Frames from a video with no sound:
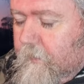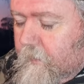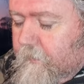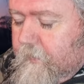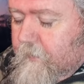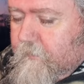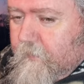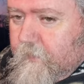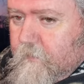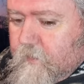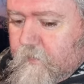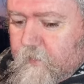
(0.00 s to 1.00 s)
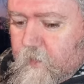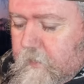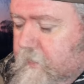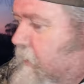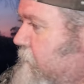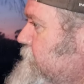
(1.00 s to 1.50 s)
I definitely think it was a
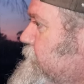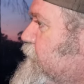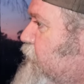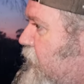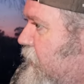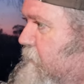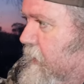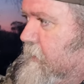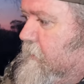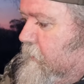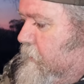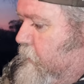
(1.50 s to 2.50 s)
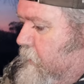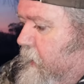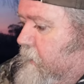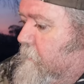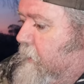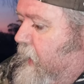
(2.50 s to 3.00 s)
fox. It must have got to where I
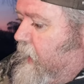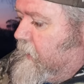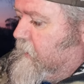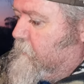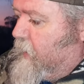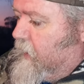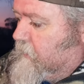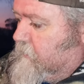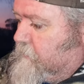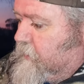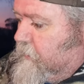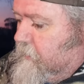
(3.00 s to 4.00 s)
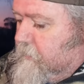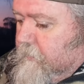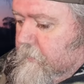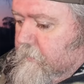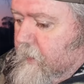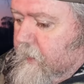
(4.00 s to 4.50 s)
had the car here parked beside this
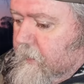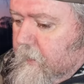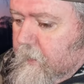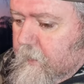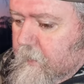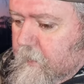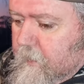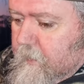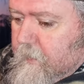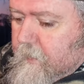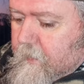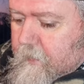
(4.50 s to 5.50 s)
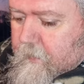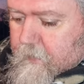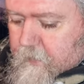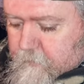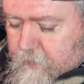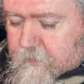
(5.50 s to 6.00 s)
dirt track,
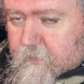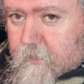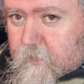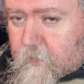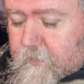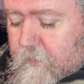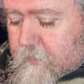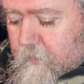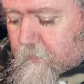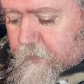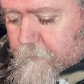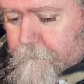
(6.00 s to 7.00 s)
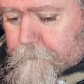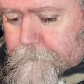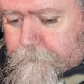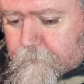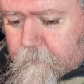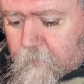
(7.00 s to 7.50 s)
and he must have decided to turn around.
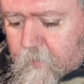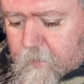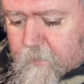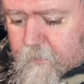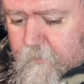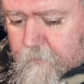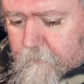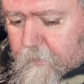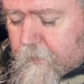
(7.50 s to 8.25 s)
Anyway,